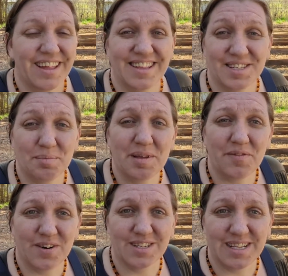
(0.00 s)
this will be the
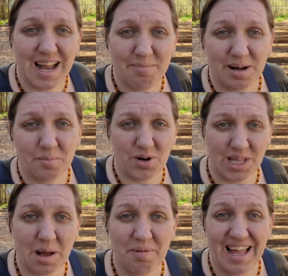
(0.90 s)
first time that I'm
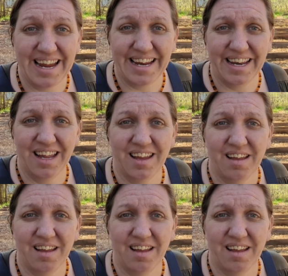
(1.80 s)
really applying